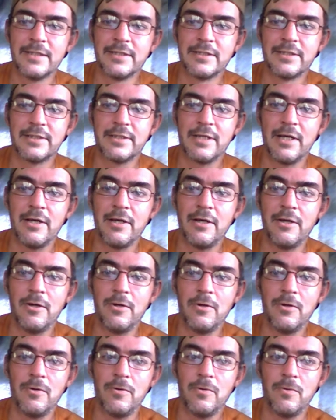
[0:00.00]

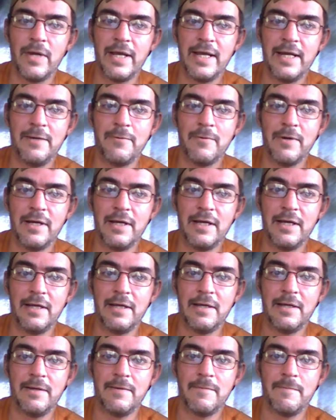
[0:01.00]
So
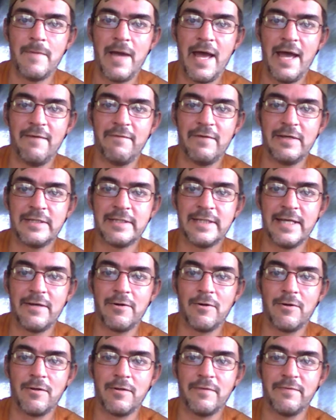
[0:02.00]
anyway, having
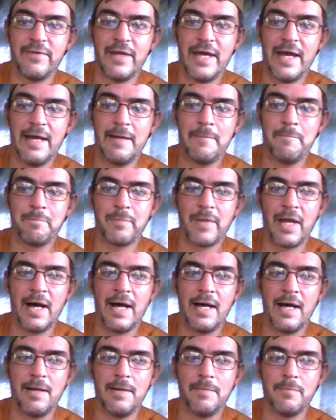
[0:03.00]
said all of that,
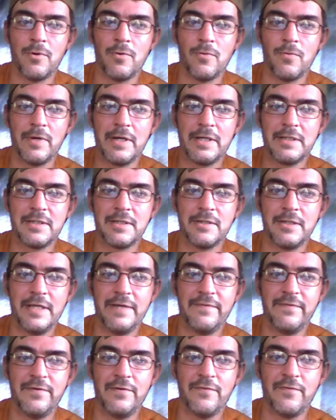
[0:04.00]
I'm going to
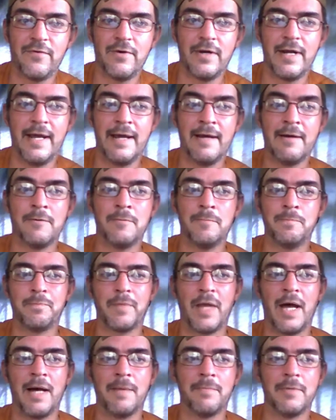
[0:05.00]
leave you for now.
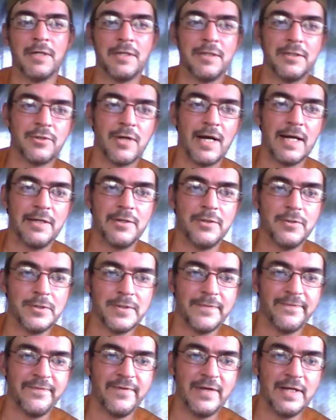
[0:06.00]
I'm going to try to do
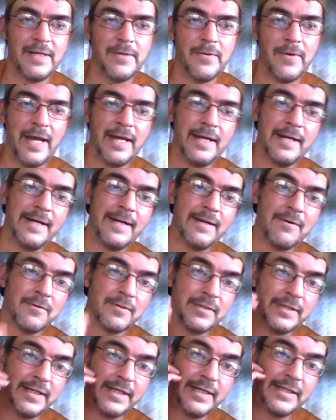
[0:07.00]
some video editing
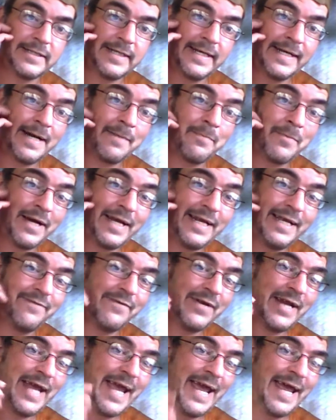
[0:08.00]
on this, and I might
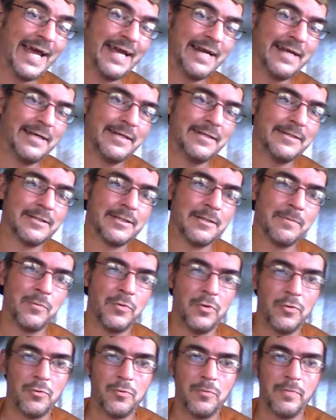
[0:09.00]
even add in
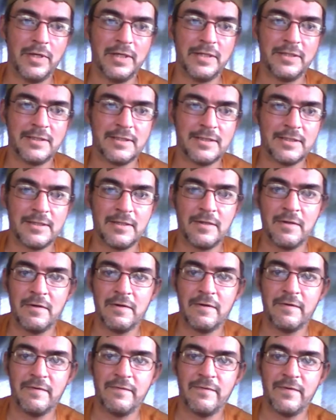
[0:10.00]
some little bits
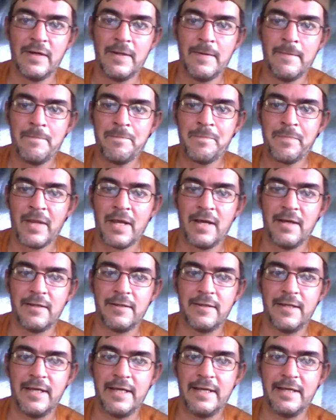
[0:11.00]
of
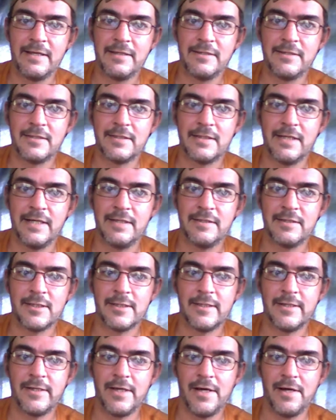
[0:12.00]
things and
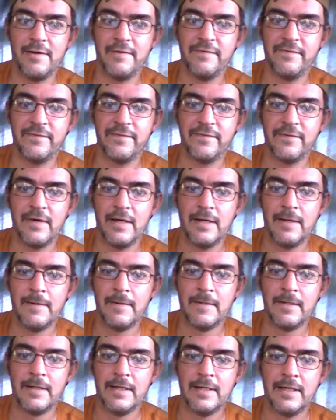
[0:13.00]
stuff
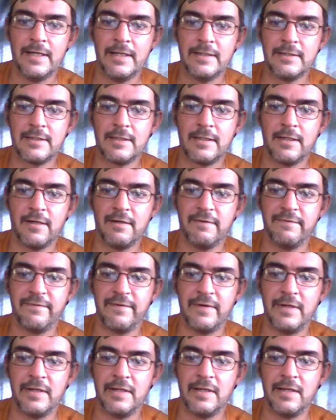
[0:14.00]

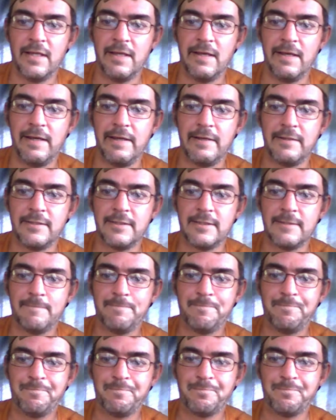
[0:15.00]
and things,